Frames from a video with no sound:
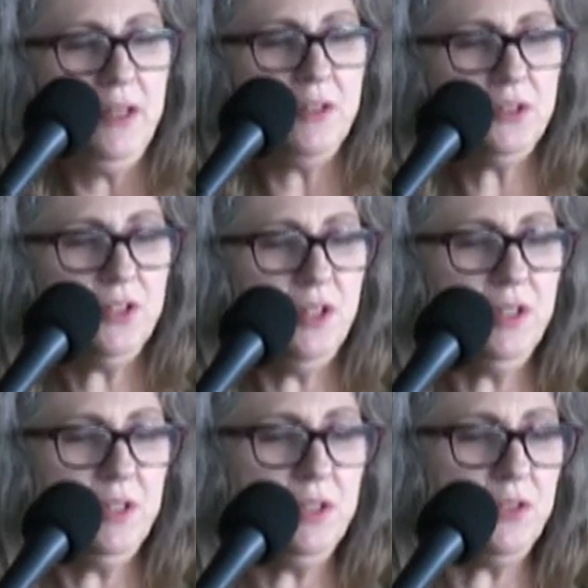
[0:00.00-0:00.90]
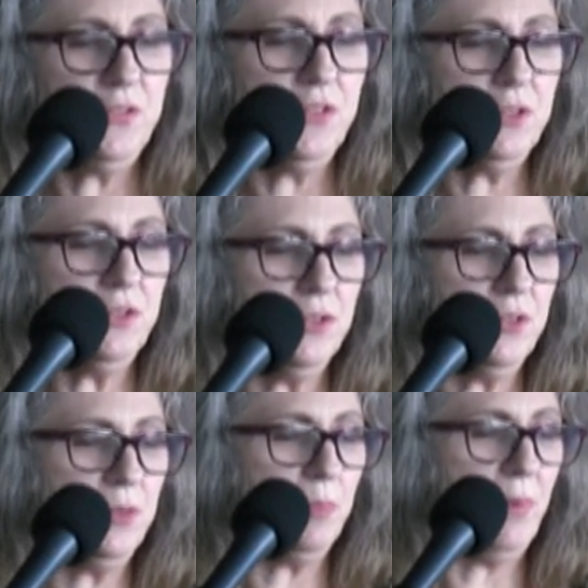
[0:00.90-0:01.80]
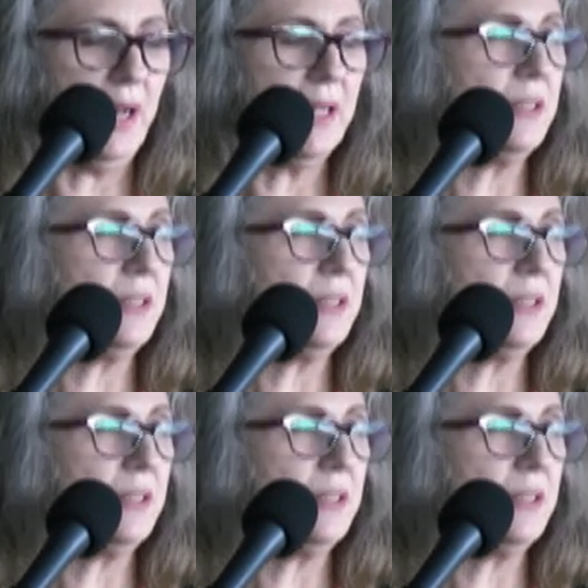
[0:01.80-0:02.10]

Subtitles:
The sun is filtered by